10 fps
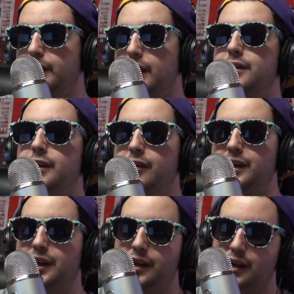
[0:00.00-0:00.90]
I know how I
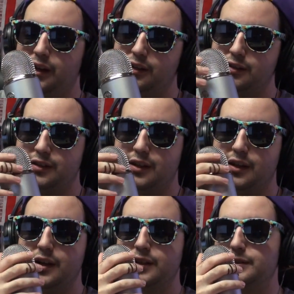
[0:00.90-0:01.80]
can connect this to
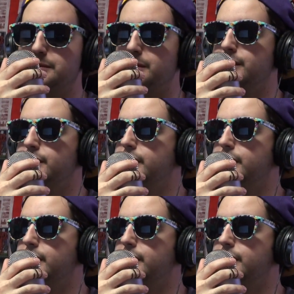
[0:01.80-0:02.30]
the next one.